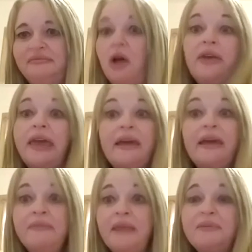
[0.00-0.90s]
Oh
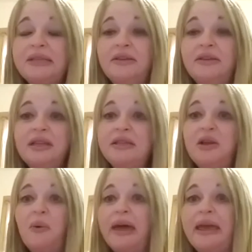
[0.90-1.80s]
yeah, absolutely. There's
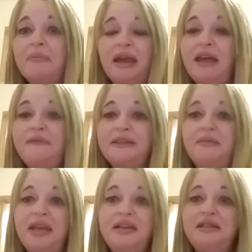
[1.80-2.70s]
no way my life is going
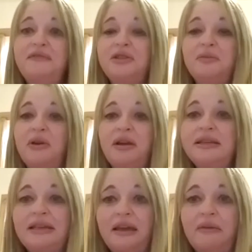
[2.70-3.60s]
to be any different to what it
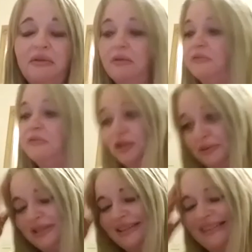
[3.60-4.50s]
is now. Touch wood.